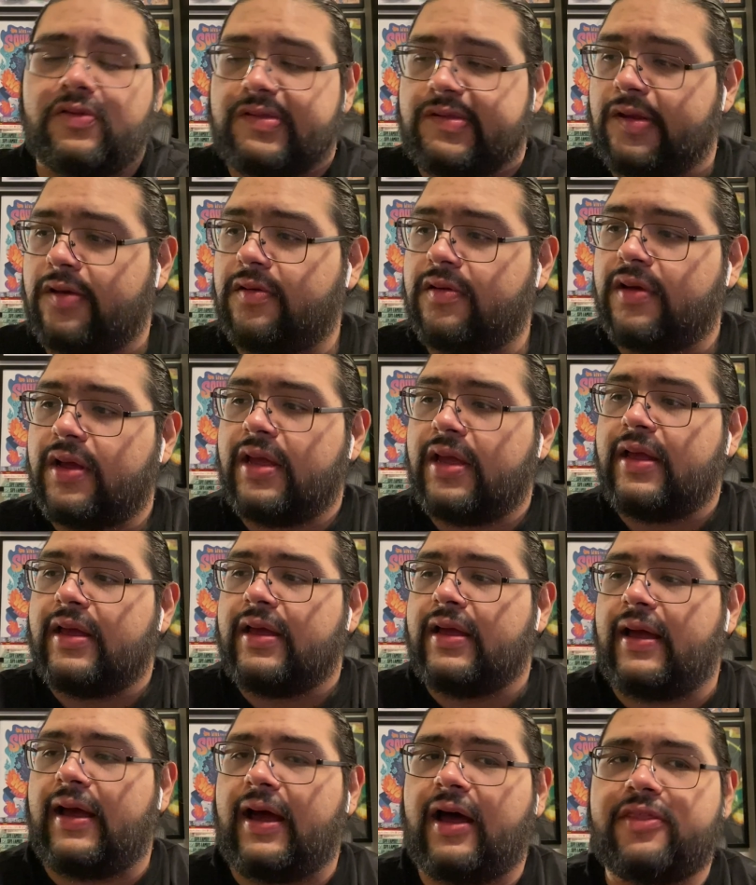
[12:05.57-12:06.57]
So
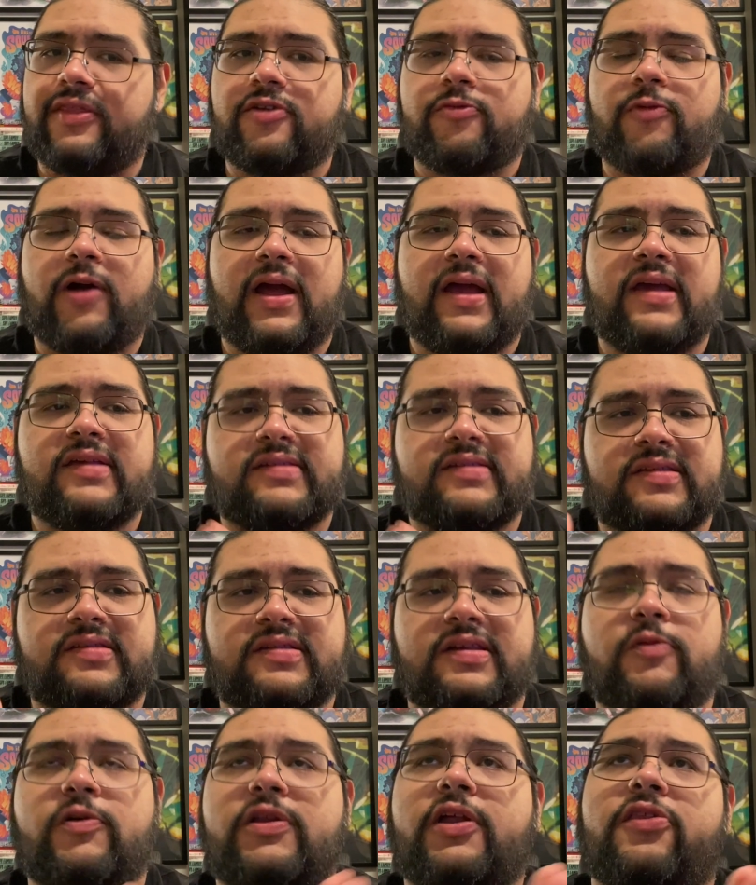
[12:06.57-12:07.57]
otherwise, let's
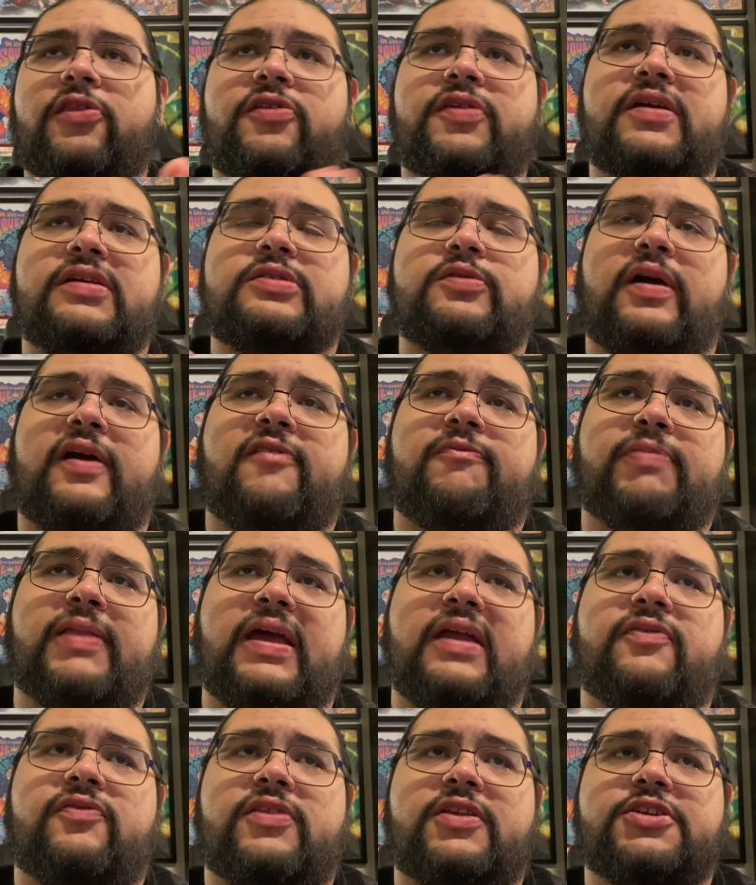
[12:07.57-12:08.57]
see, what other things do I have
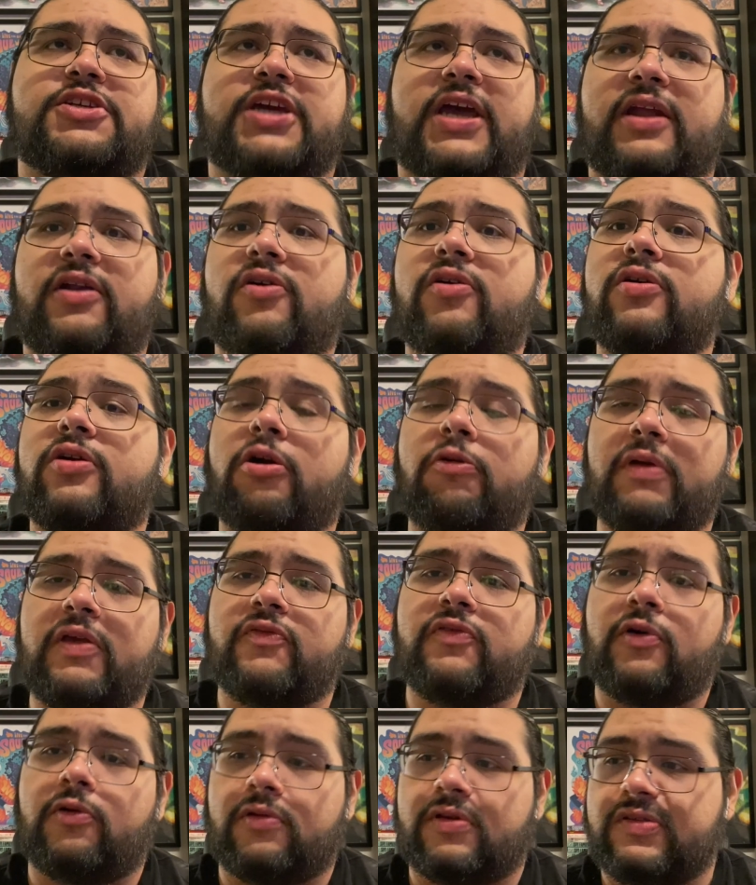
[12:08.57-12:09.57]
planned for the channel going
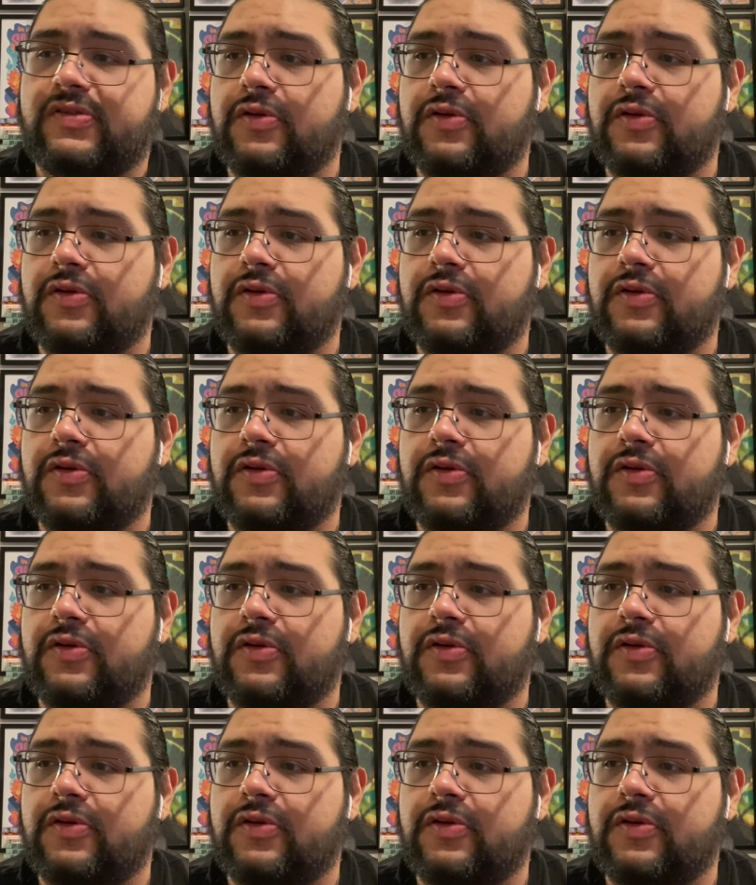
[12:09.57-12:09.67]
forward?